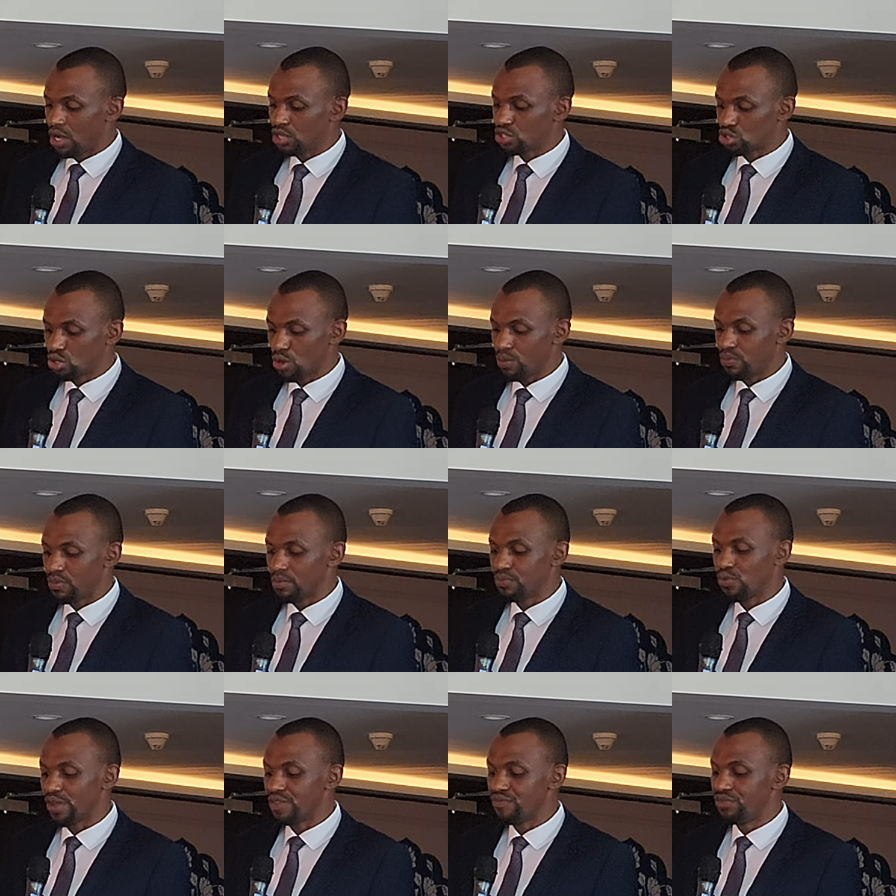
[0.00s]
shop
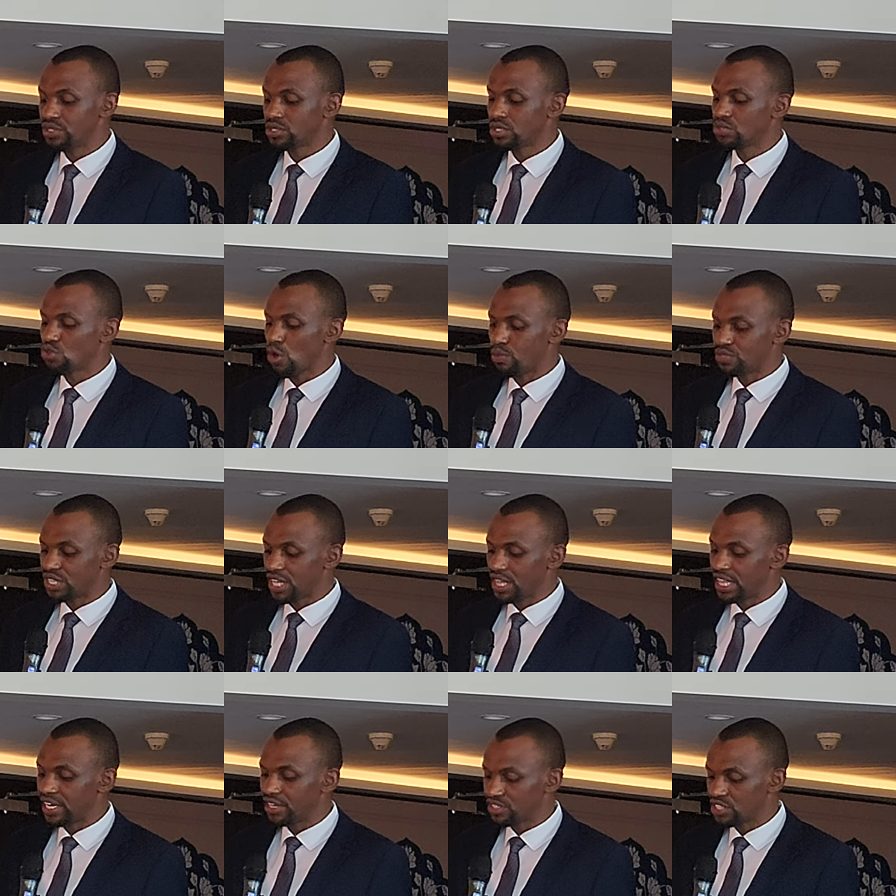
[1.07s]
for investors to
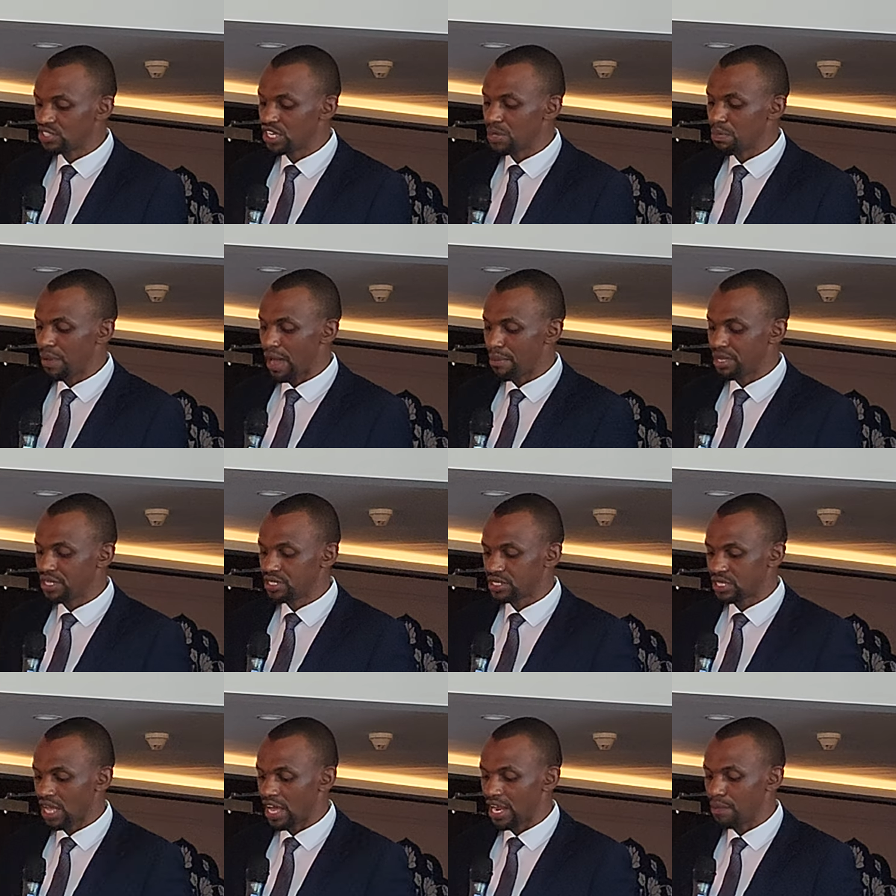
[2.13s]
obtain the necessary
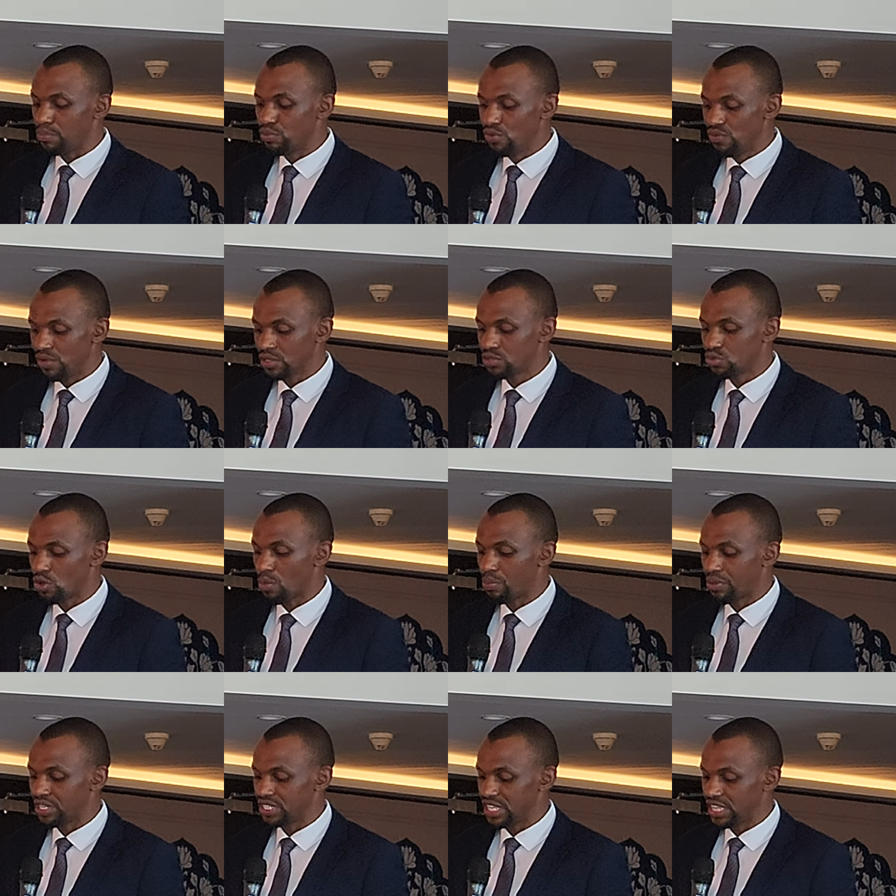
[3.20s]
permits and approvals to
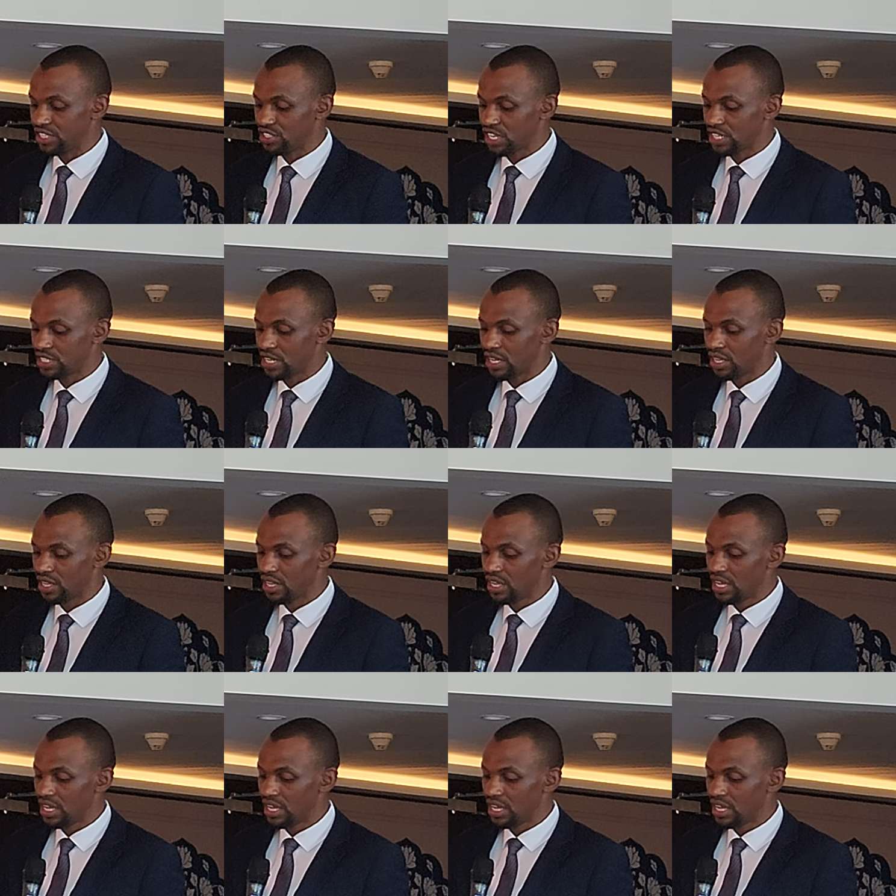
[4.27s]
operate in the sector.